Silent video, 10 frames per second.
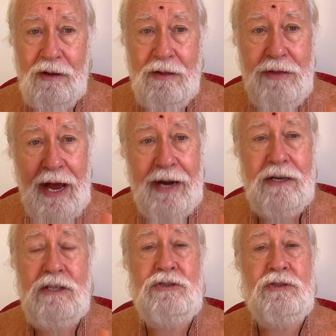That
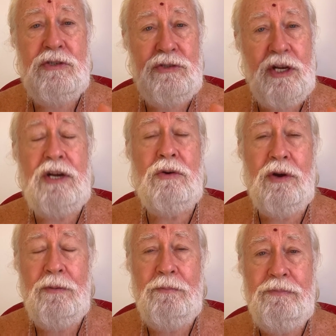is the
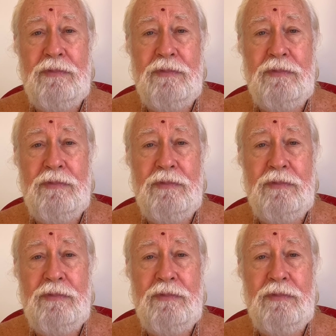secret